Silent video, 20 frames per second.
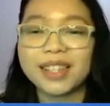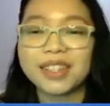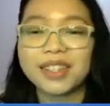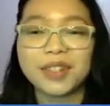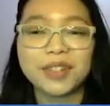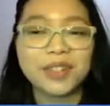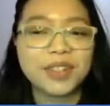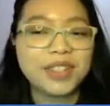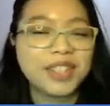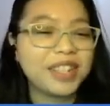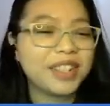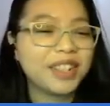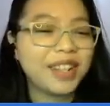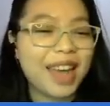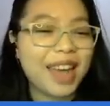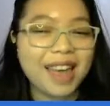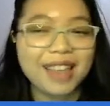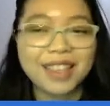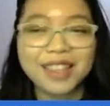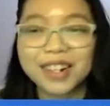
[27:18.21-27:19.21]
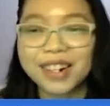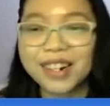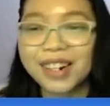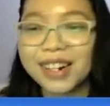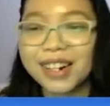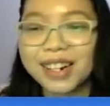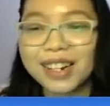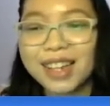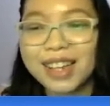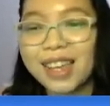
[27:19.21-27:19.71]
It's a good year
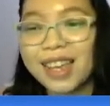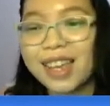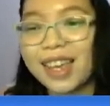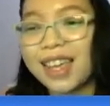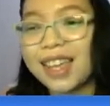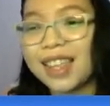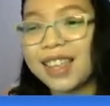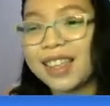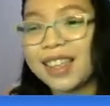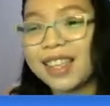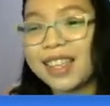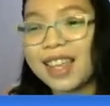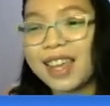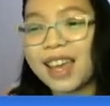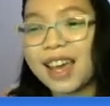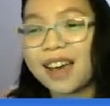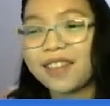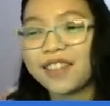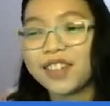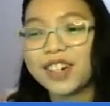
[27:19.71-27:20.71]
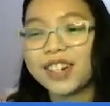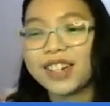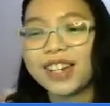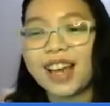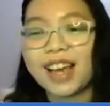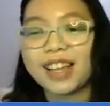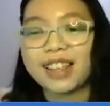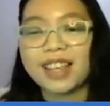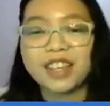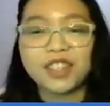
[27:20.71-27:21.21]
ender. And the day after
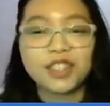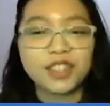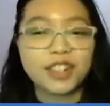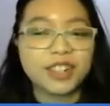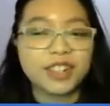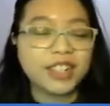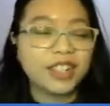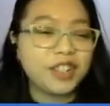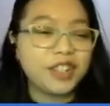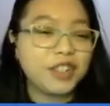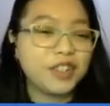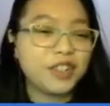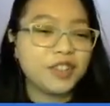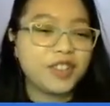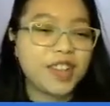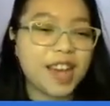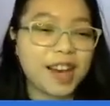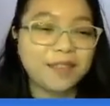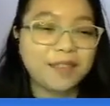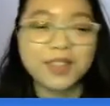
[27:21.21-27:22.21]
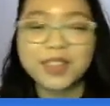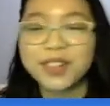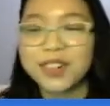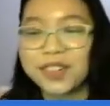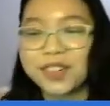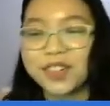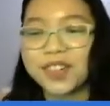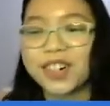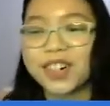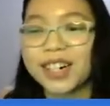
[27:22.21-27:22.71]
that, I started a new
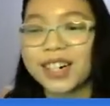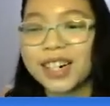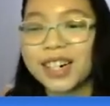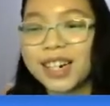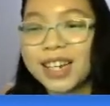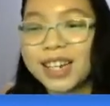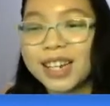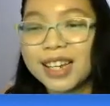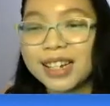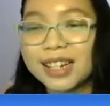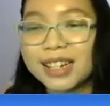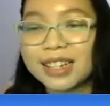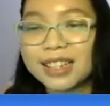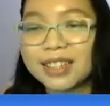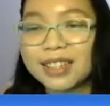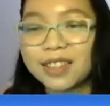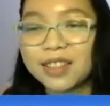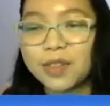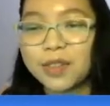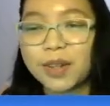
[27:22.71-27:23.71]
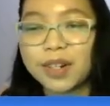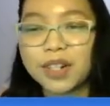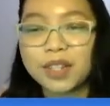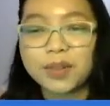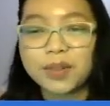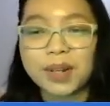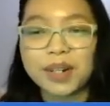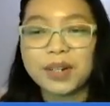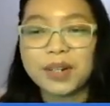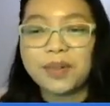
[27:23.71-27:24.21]
chapter for
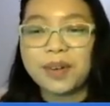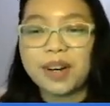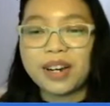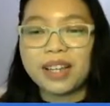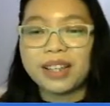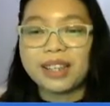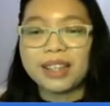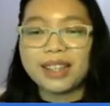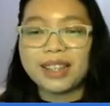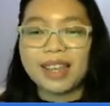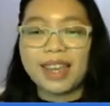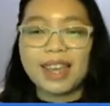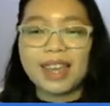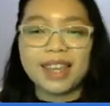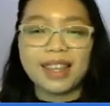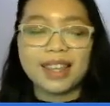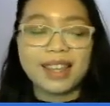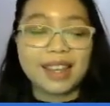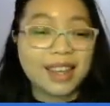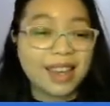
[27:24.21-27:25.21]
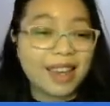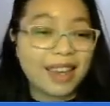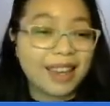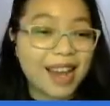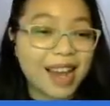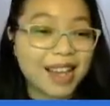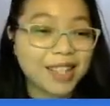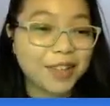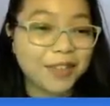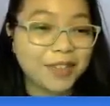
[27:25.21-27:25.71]
2021. And
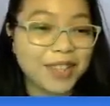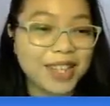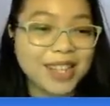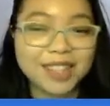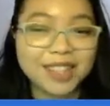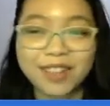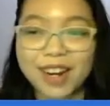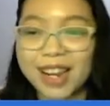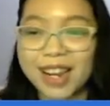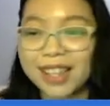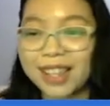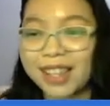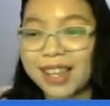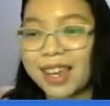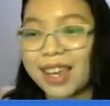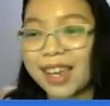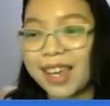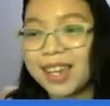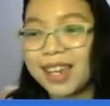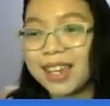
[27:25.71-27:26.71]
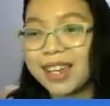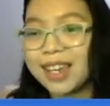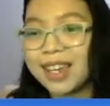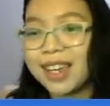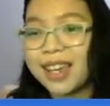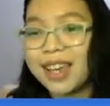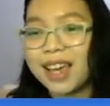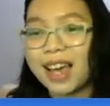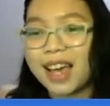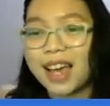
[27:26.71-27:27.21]
again, as of this writing,
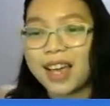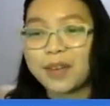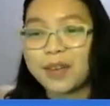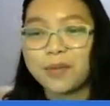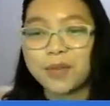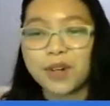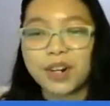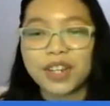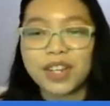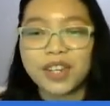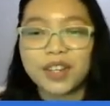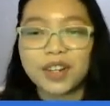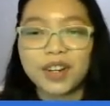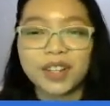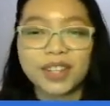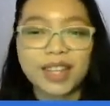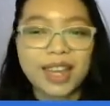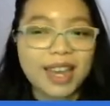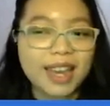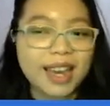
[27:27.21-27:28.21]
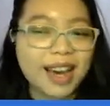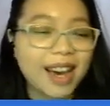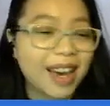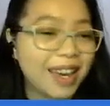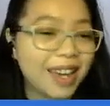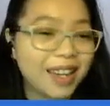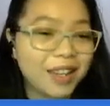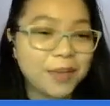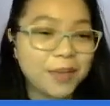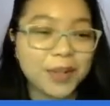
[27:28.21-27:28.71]
I'm working on
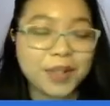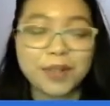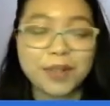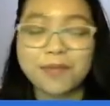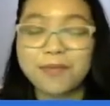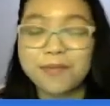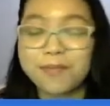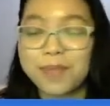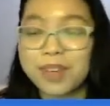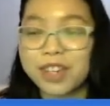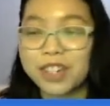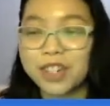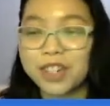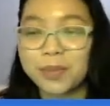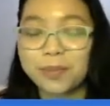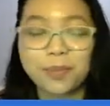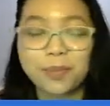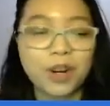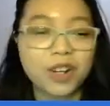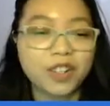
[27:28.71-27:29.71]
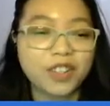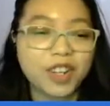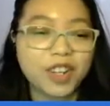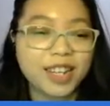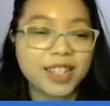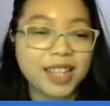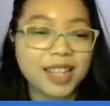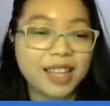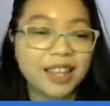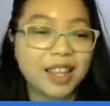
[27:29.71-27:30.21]
AI computer vision
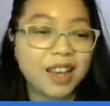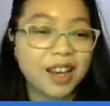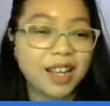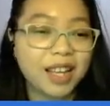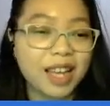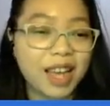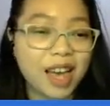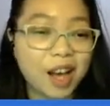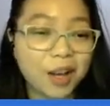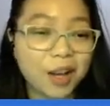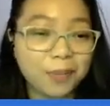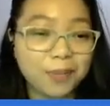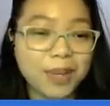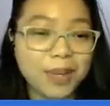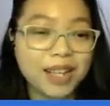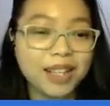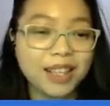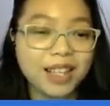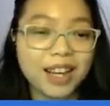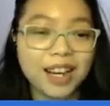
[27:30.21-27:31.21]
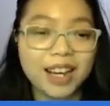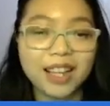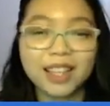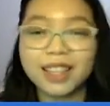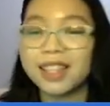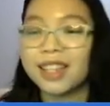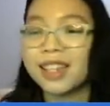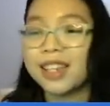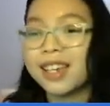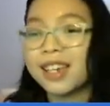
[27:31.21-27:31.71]
projects. It helped me a
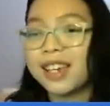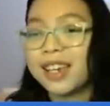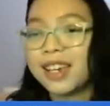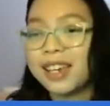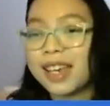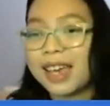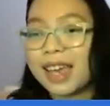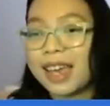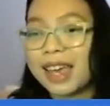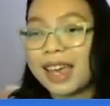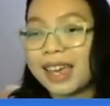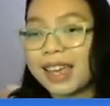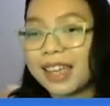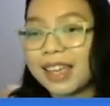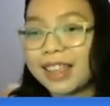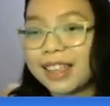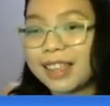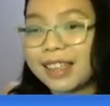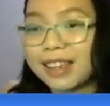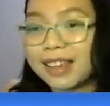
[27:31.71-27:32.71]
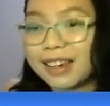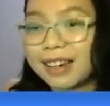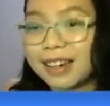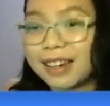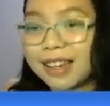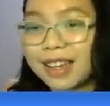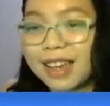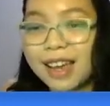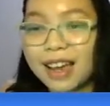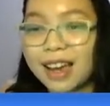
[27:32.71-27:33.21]
lot. And
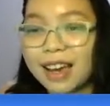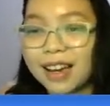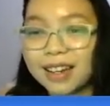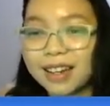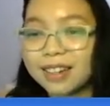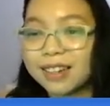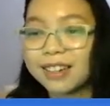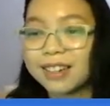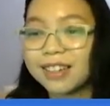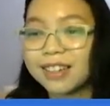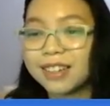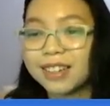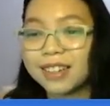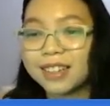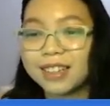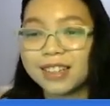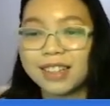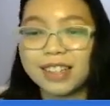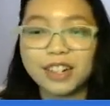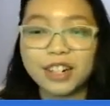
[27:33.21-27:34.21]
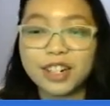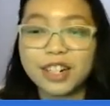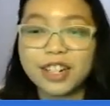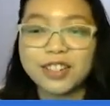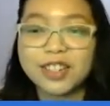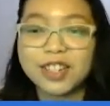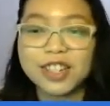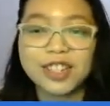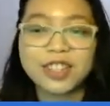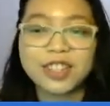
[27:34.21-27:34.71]
yeah,
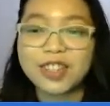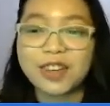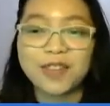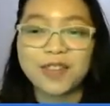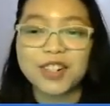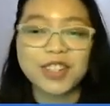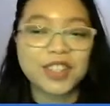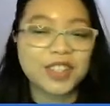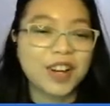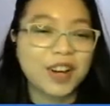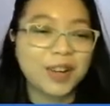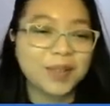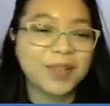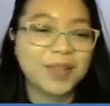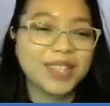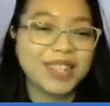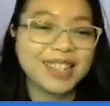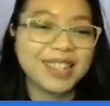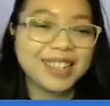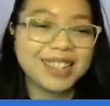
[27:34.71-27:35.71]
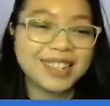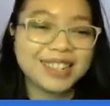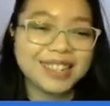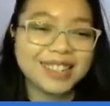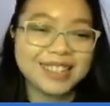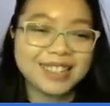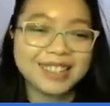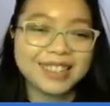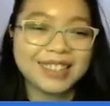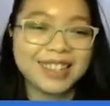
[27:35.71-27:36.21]
learning just never stops.
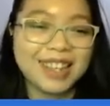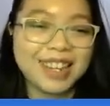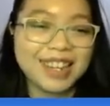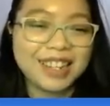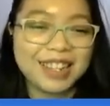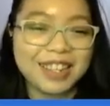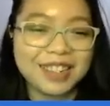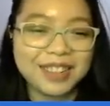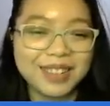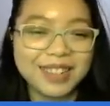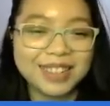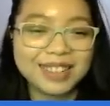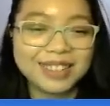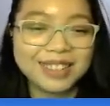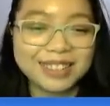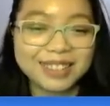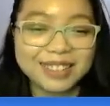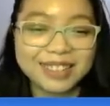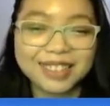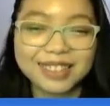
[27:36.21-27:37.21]
Thank you.